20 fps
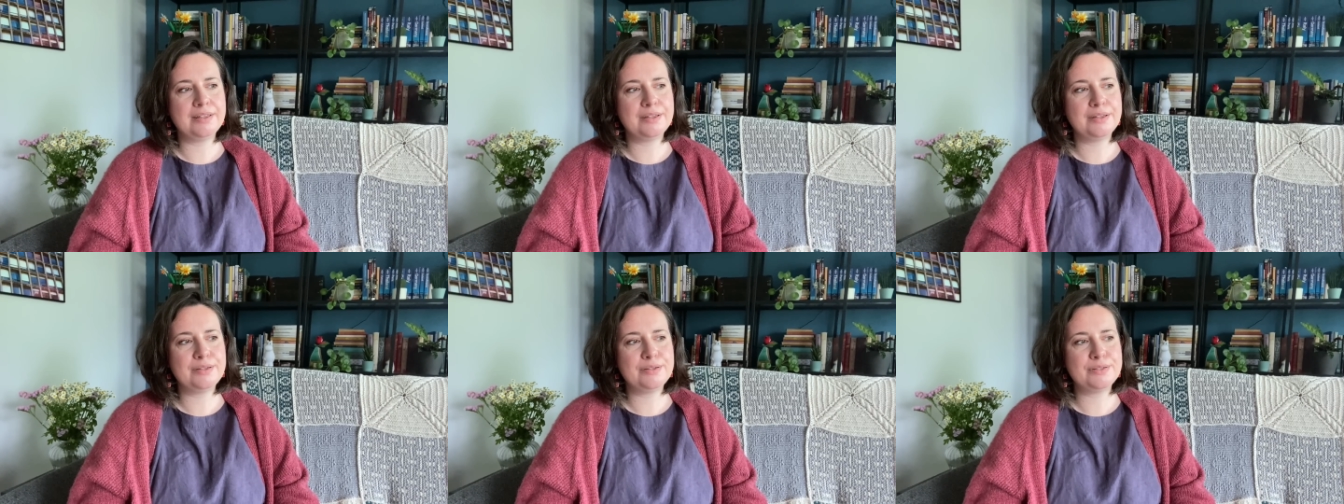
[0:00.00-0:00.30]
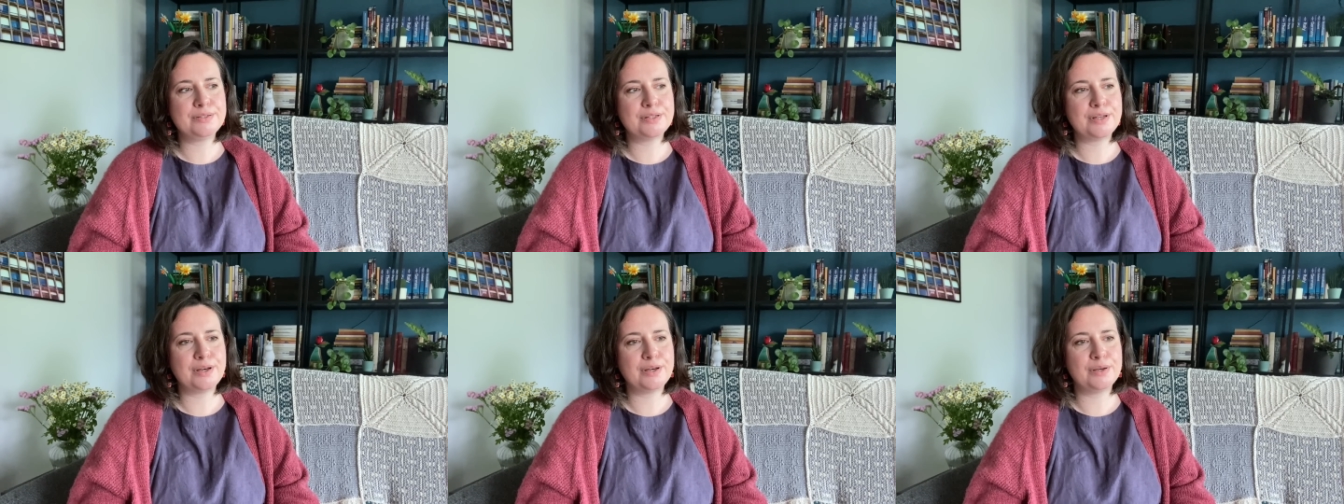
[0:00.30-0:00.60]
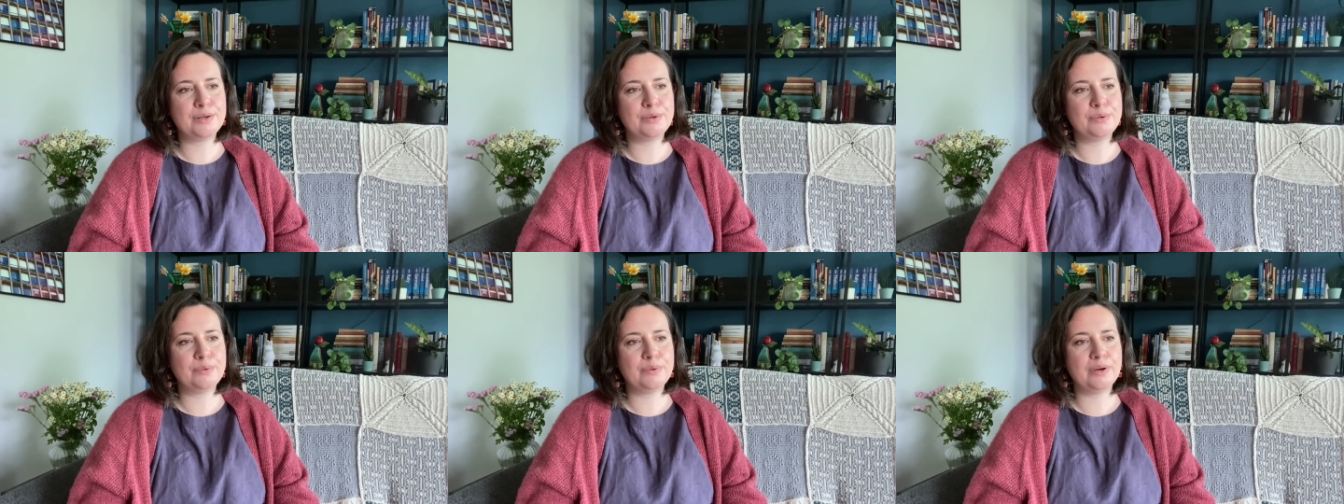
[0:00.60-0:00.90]

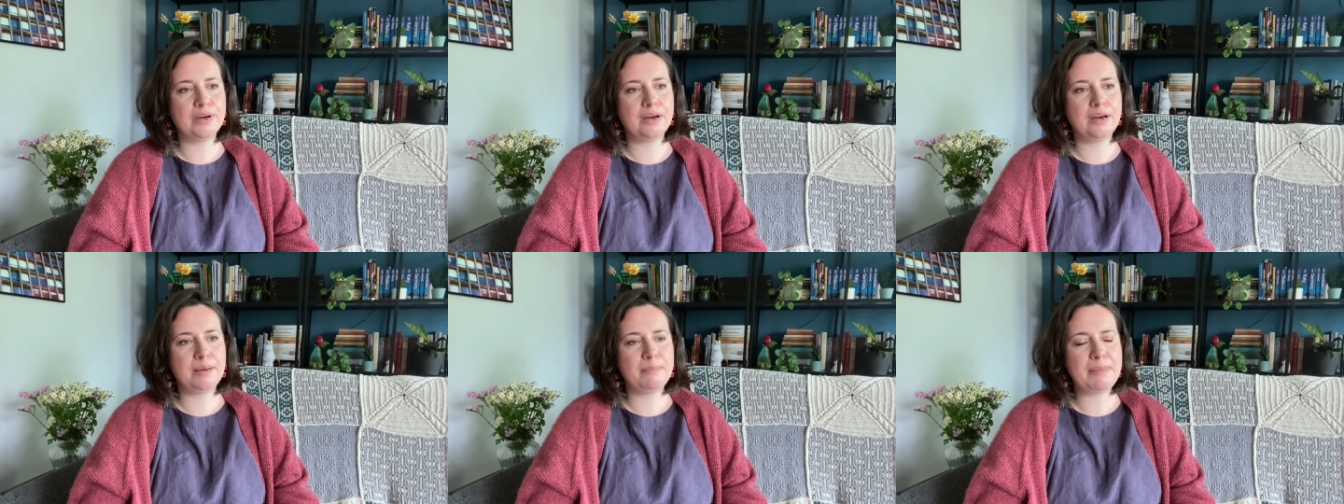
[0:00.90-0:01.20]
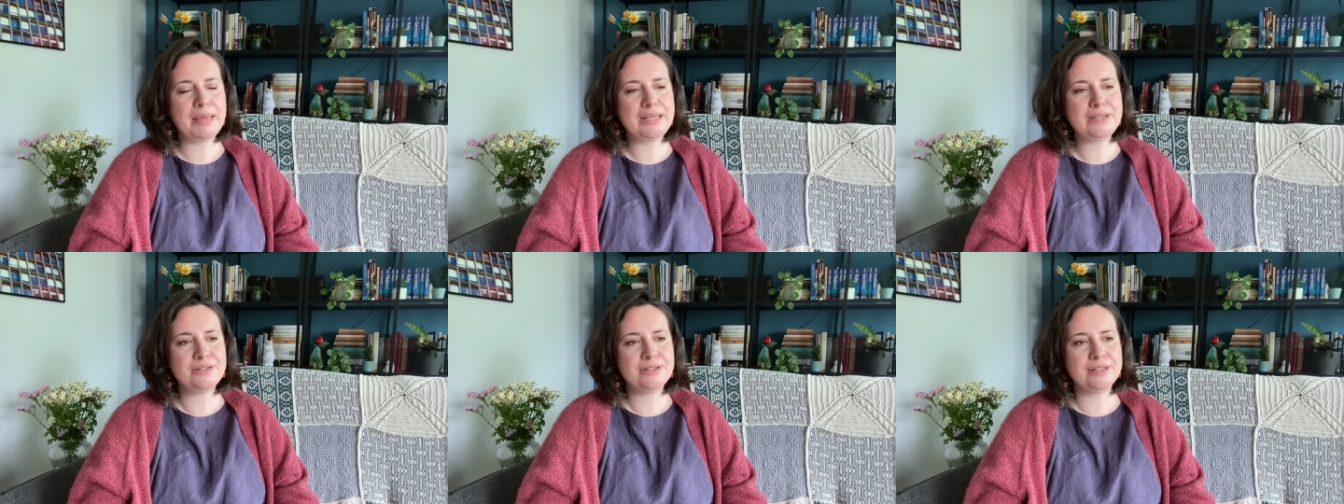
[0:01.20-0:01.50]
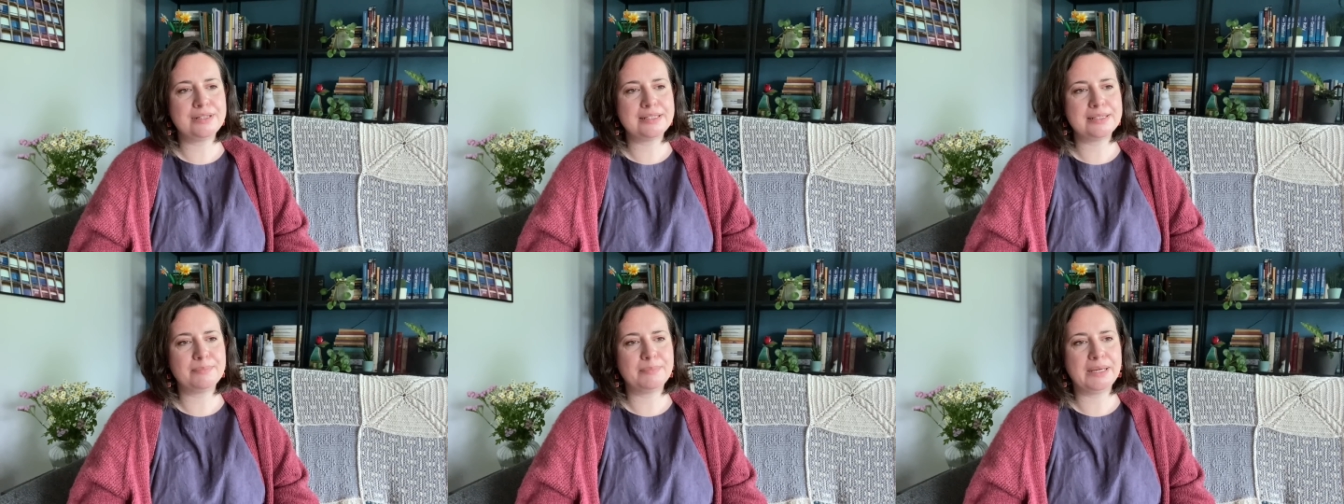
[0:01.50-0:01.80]
So I
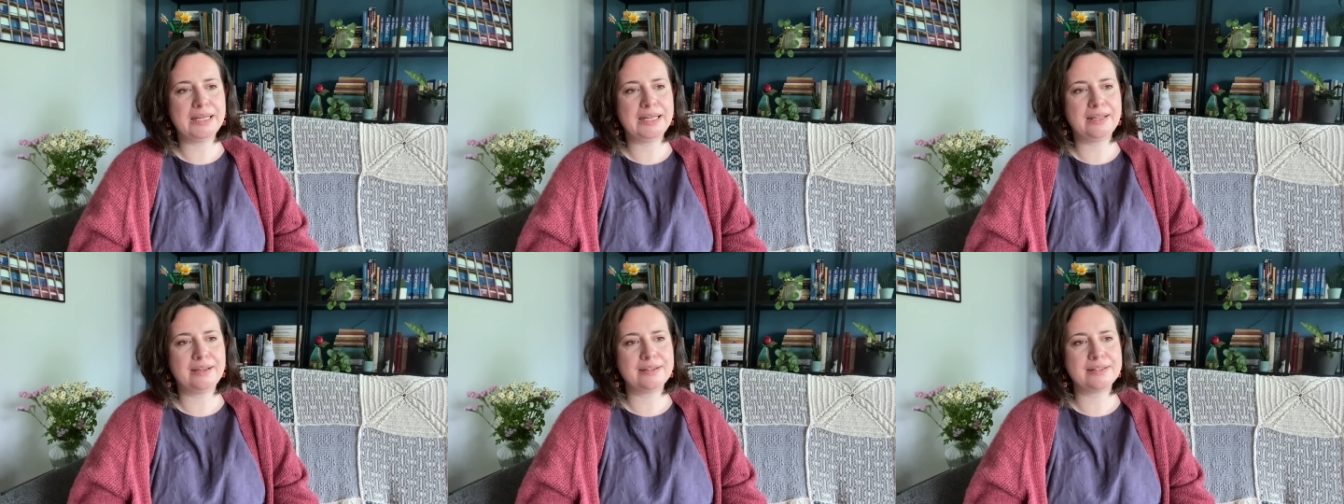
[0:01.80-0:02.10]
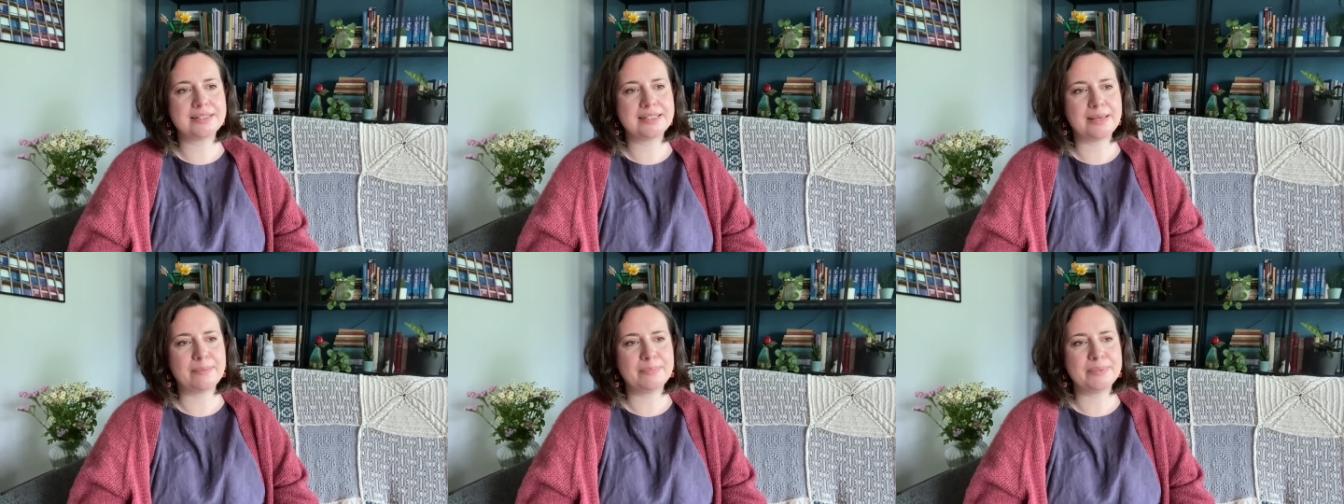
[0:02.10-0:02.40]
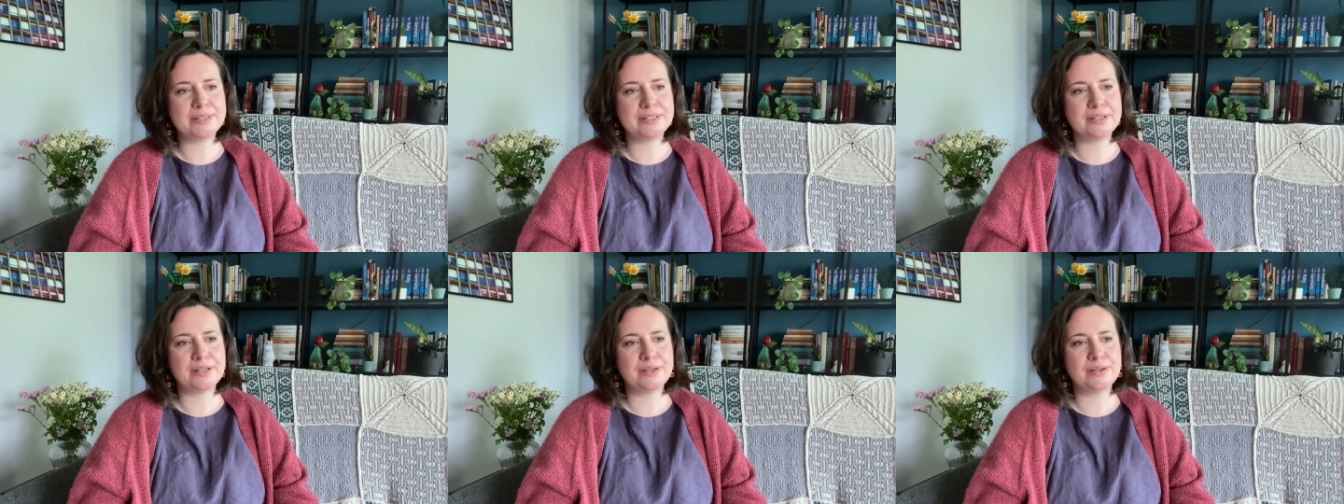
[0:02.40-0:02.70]
mentioned in my last
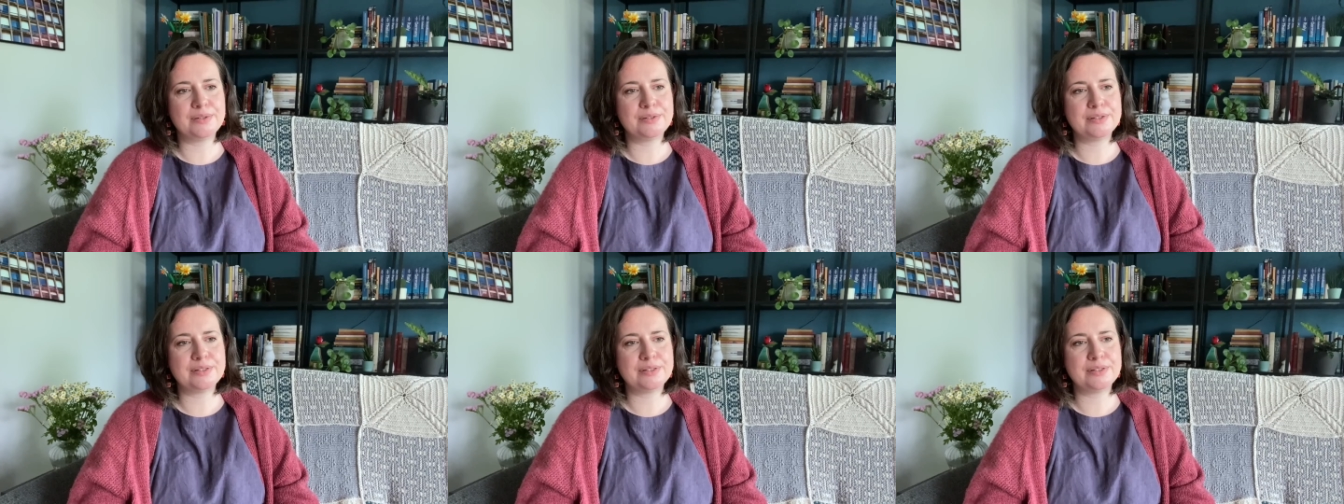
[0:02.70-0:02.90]
episode